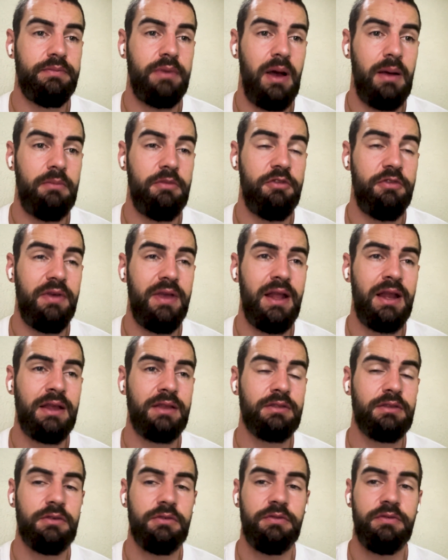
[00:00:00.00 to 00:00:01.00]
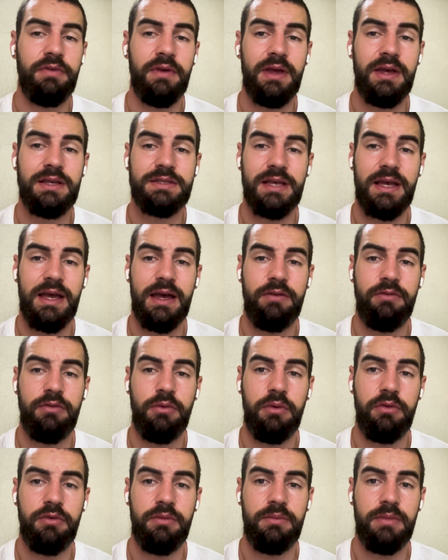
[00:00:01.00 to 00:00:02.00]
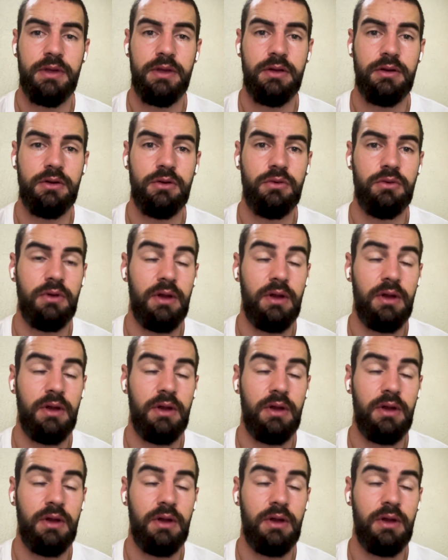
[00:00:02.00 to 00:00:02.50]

I'm feeling the fears I have within me, you know,